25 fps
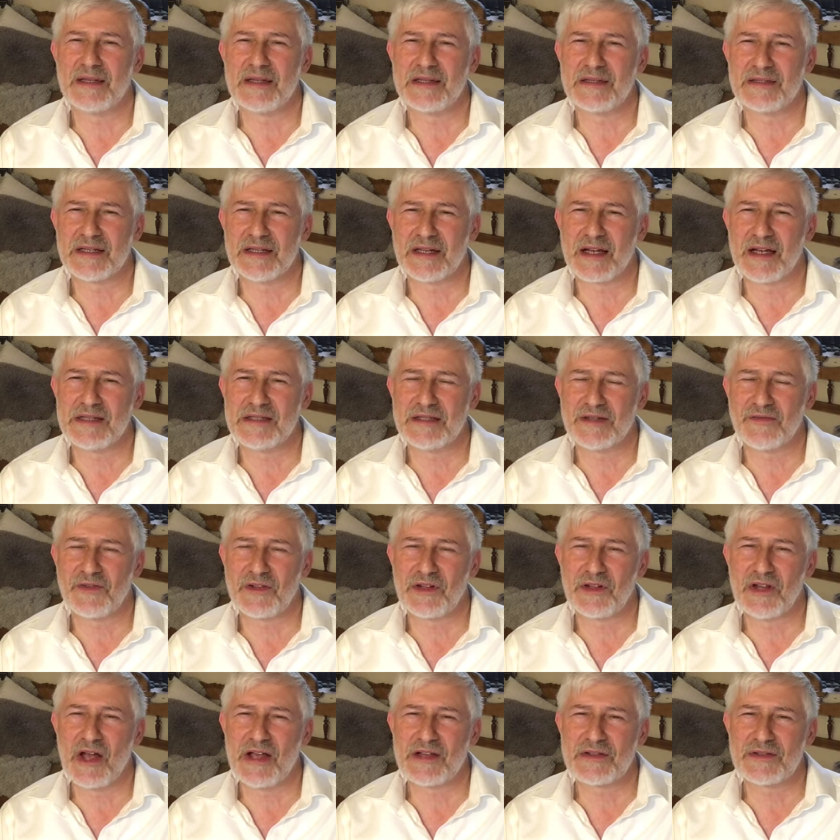It's a, it's a
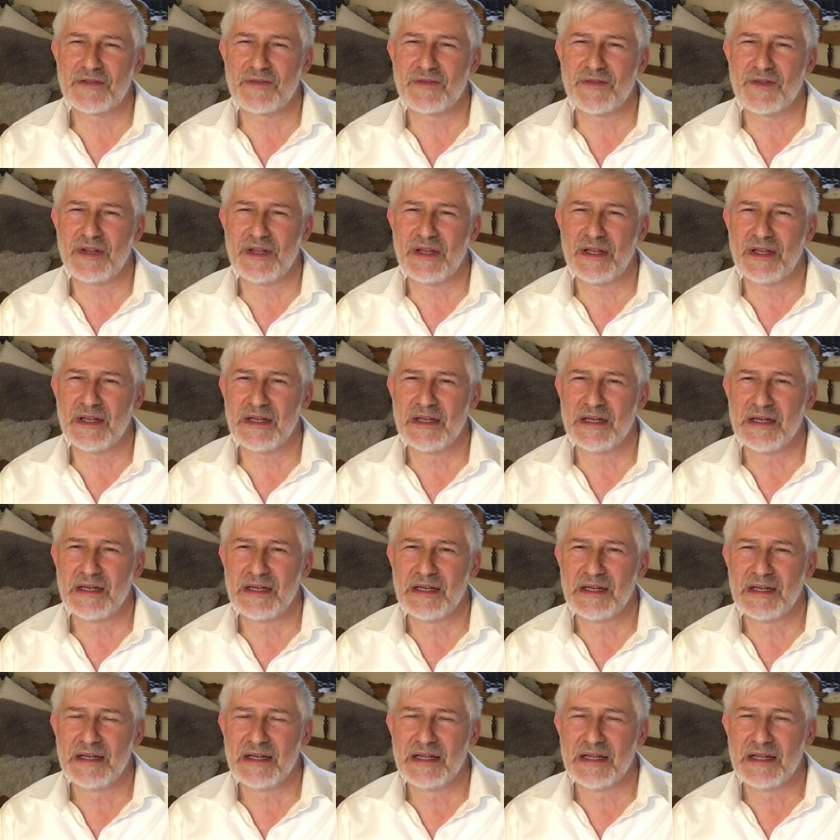philosophy
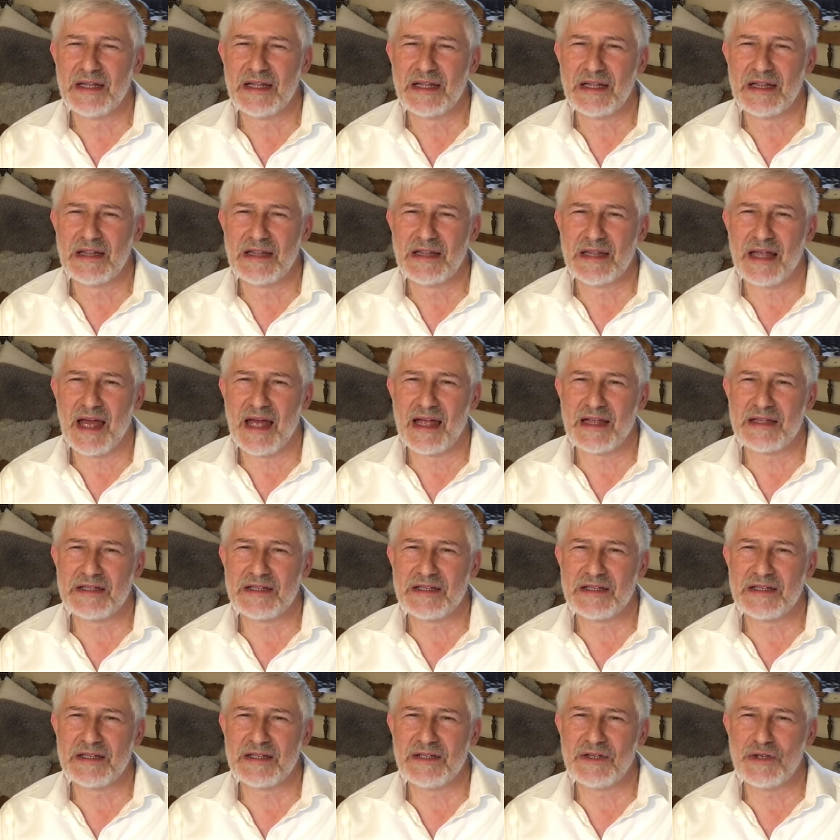that
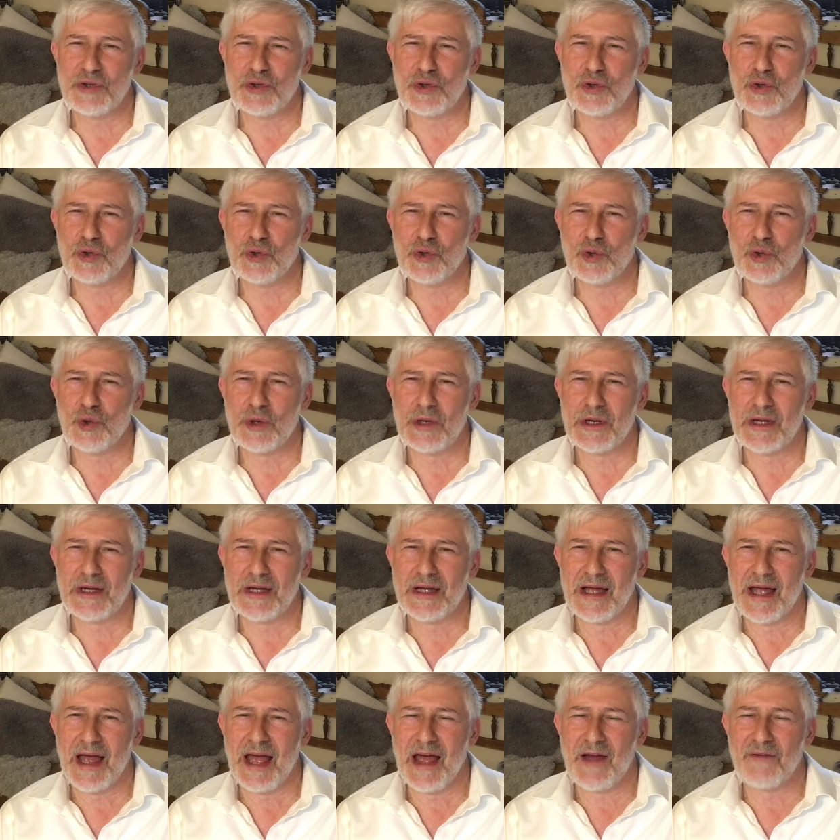you
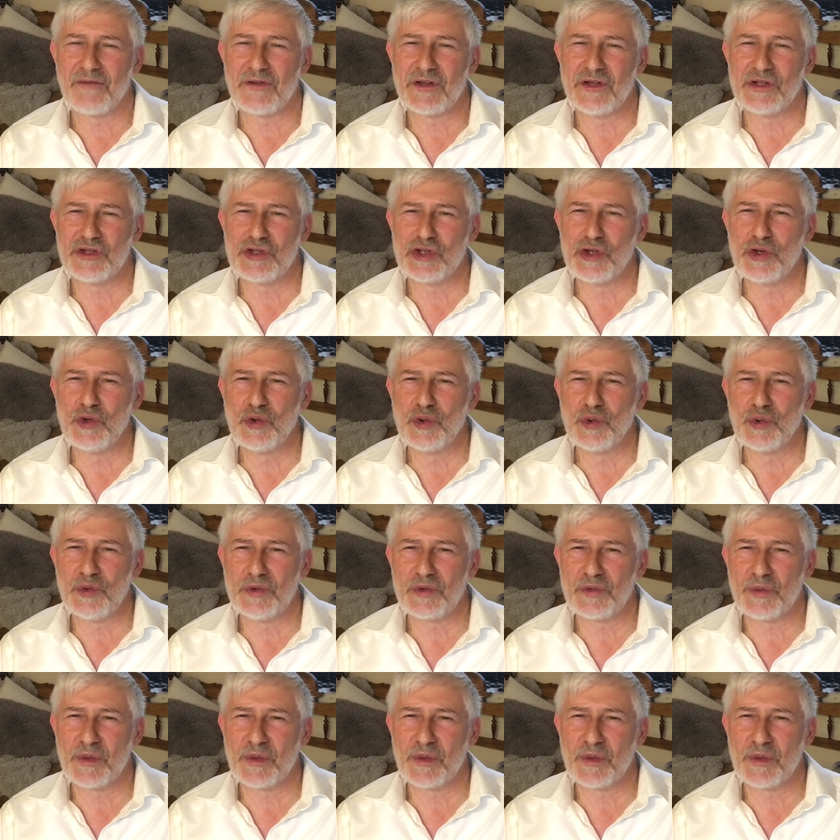have to choose.